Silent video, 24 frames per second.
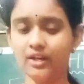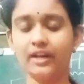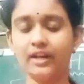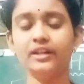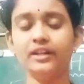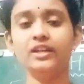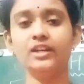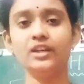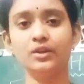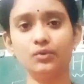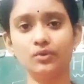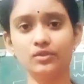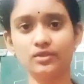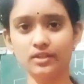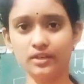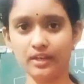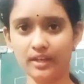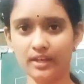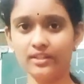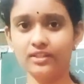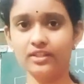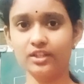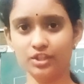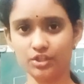and
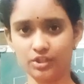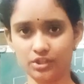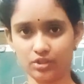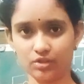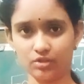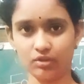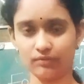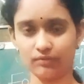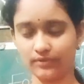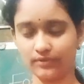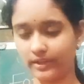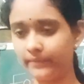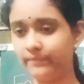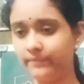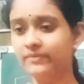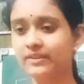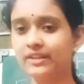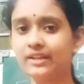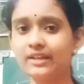individualization of the